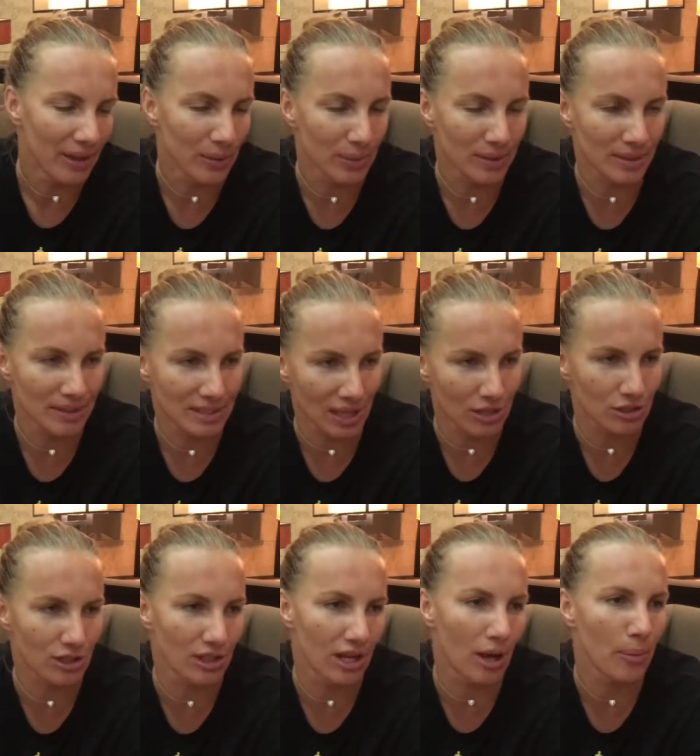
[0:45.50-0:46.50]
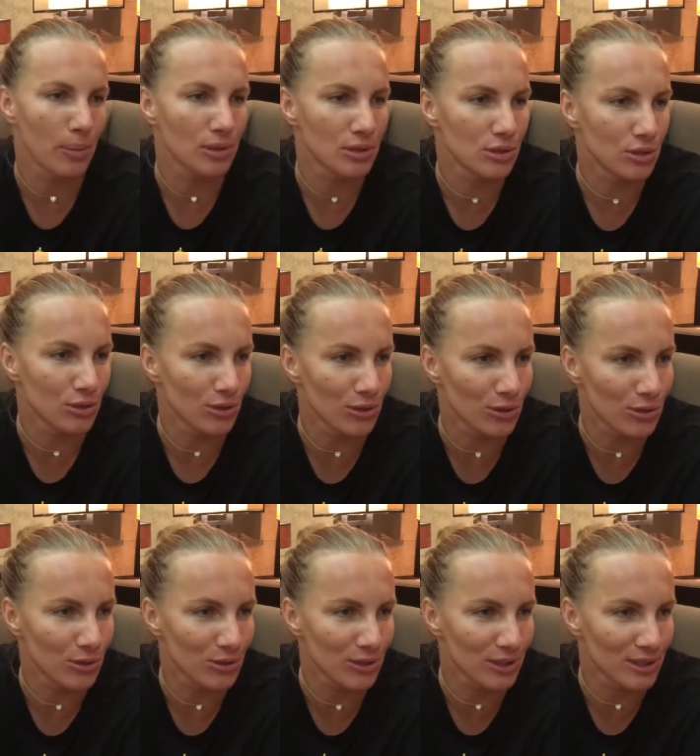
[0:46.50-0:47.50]
And when it actually happens to
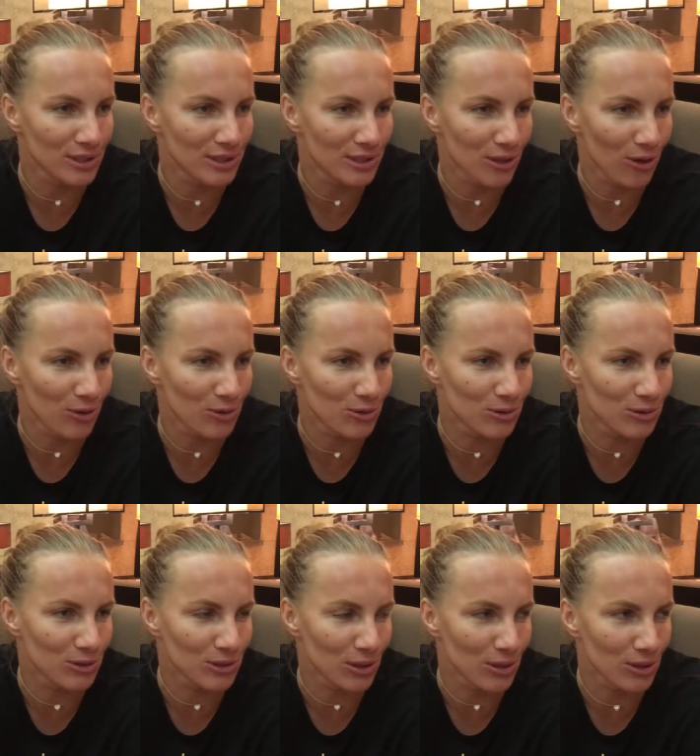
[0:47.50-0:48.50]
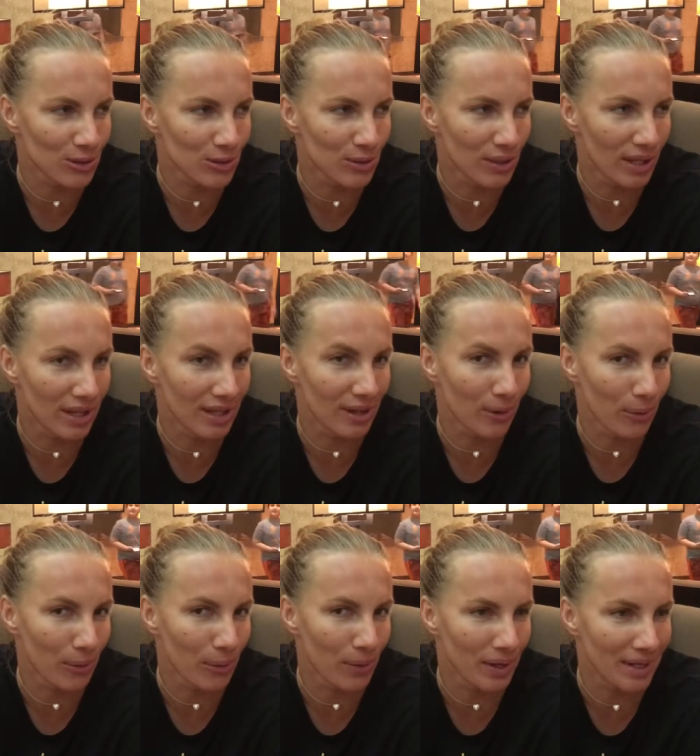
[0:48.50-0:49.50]
you, it's so like
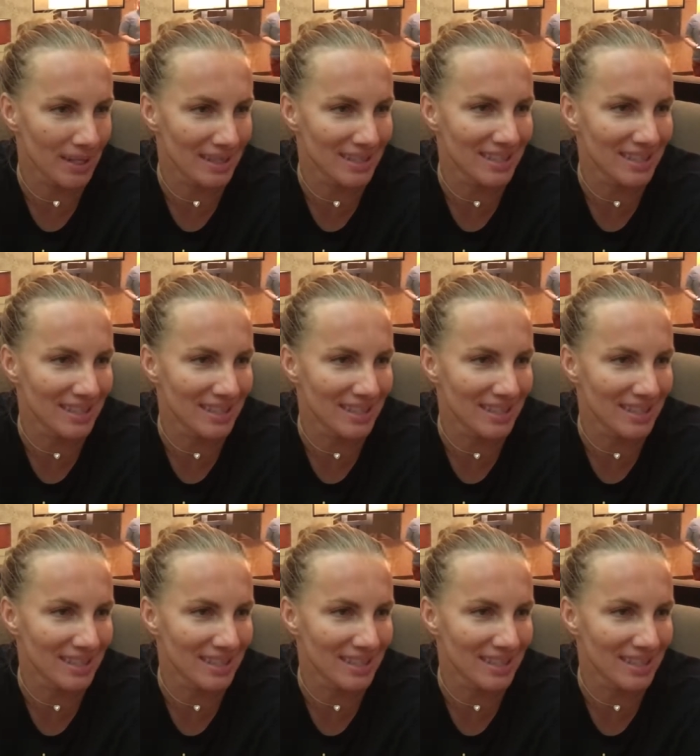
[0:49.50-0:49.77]
weird.